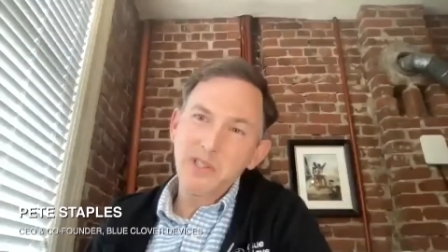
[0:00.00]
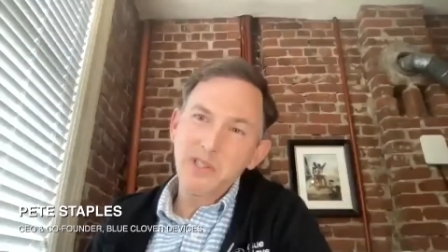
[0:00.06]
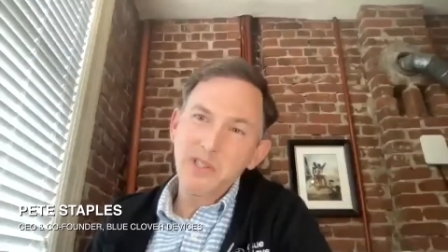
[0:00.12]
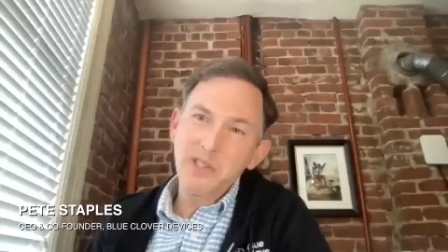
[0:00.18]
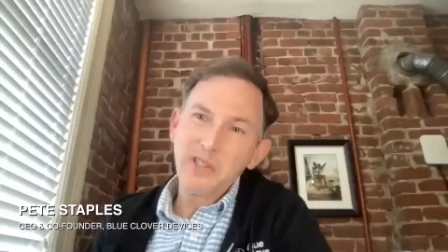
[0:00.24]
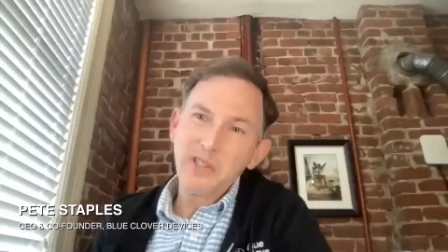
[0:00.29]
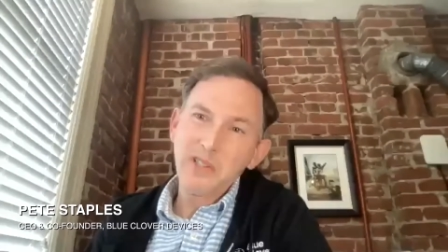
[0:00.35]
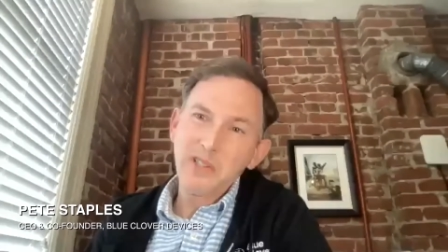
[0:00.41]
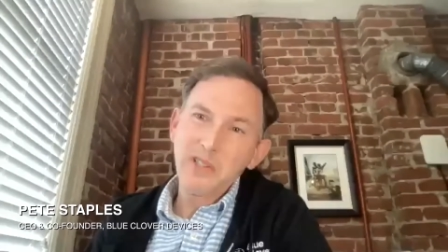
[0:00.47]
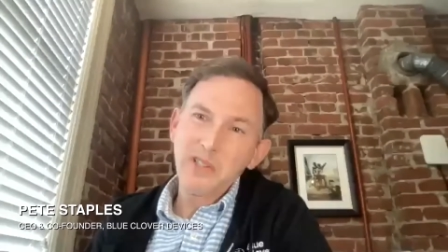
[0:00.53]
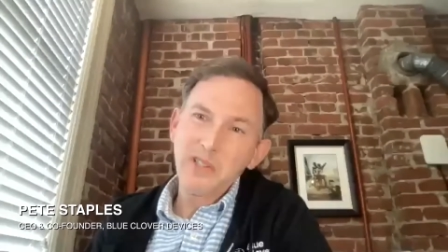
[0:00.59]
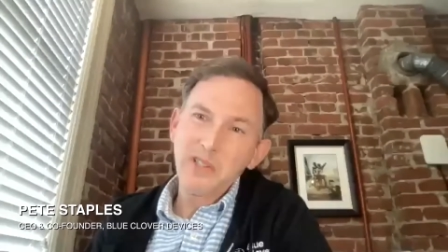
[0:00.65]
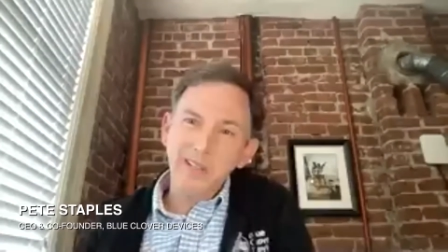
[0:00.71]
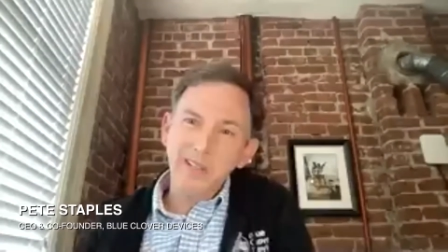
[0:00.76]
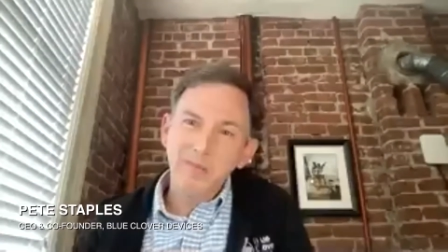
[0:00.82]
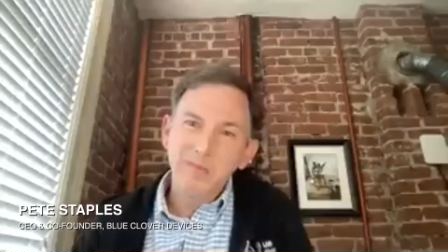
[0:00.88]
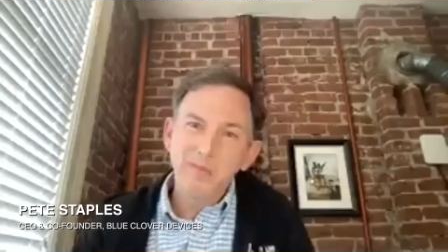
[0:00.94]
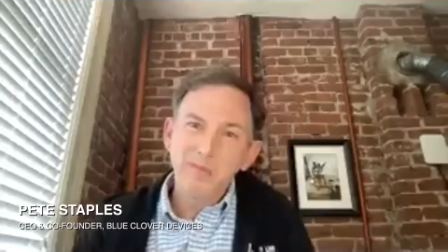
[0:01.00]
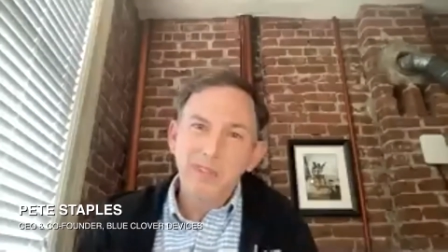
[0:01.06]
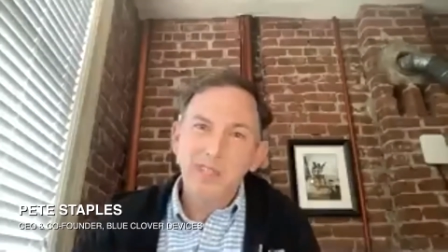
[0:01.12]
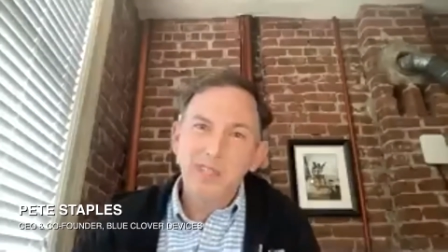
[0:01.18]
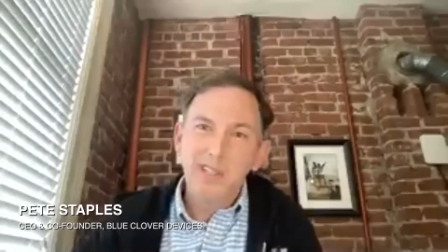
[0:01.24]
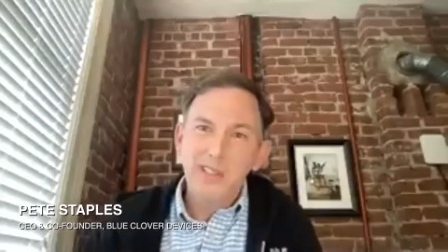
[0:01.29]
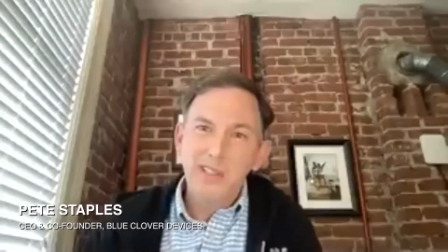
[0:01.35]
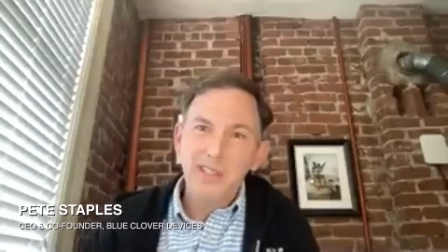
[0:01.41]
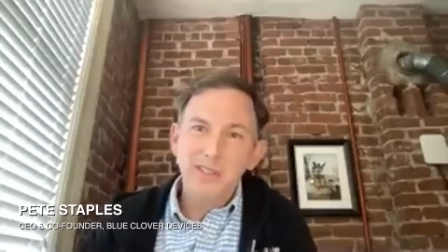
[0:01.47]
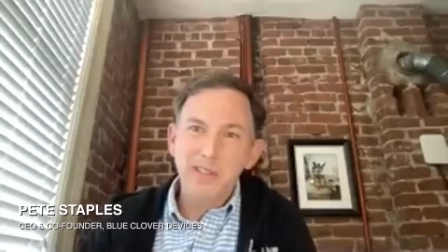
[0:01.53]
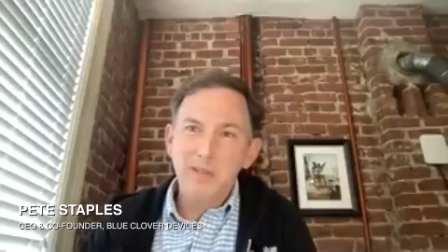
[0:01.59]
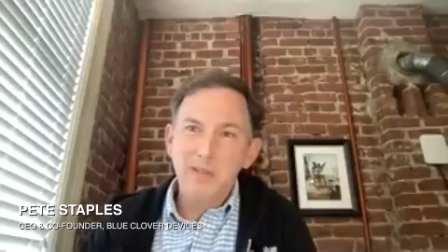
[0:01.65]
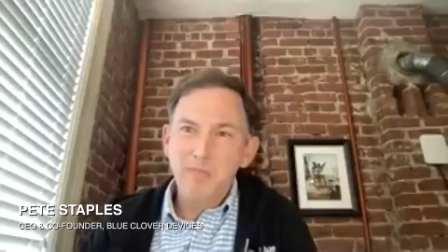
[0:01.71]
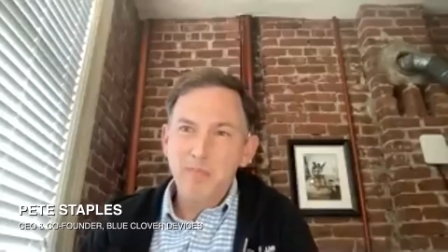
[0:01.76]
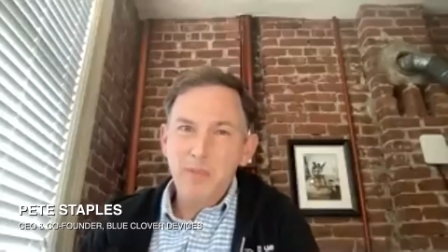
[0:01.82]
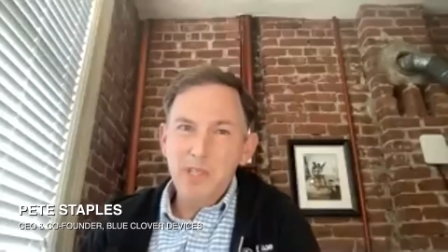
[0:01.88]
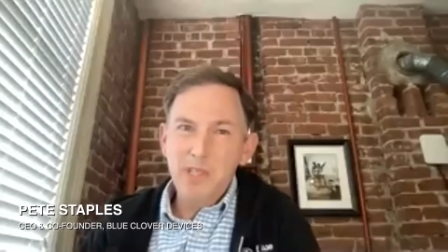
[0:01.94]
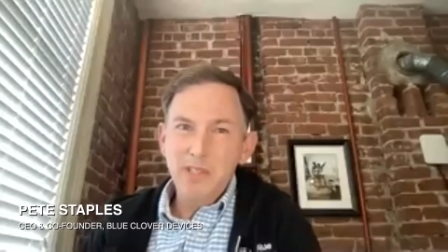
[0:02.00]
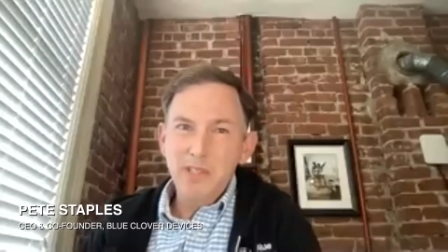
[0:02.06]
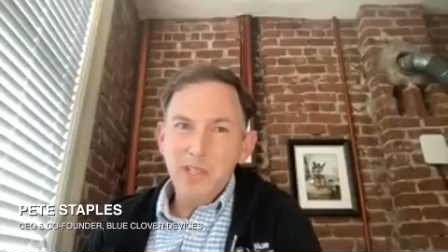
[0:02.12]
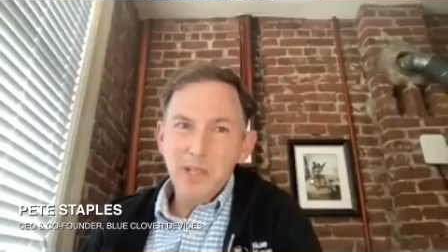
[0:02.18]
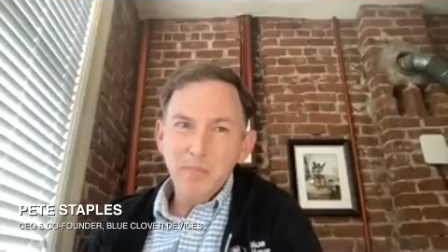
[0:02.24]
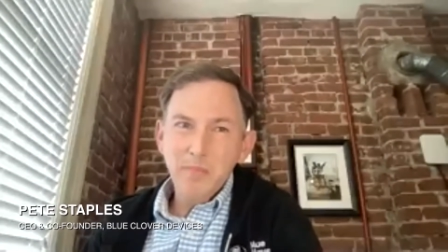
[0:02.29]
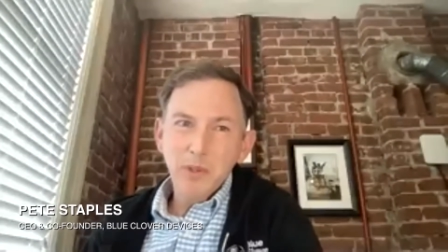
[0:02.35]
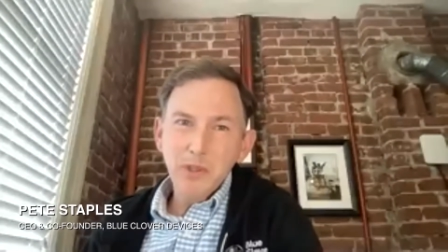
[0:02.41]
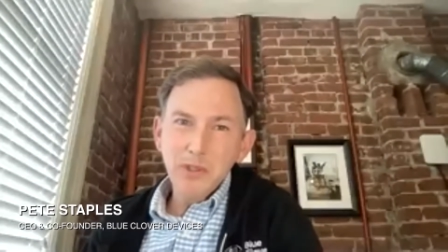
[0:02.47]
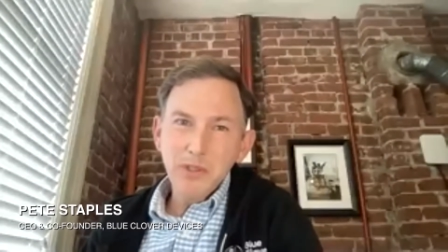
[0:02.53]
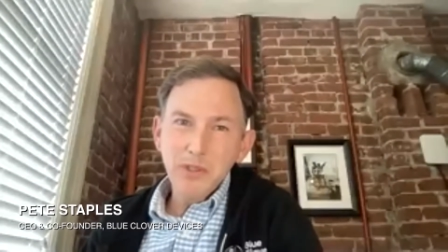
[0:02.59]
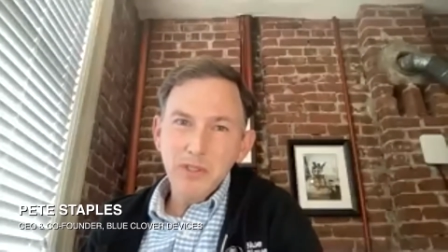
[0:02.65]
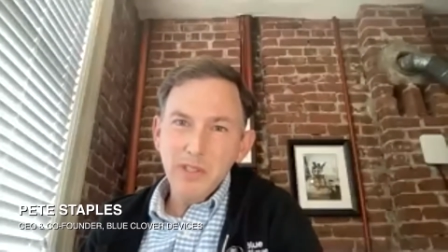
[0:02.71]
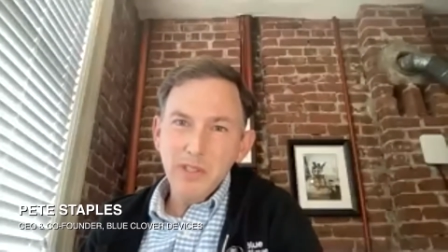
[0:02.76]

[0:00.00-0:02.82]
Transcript: Thanks, Anna. Yes, I'm Pete Staples,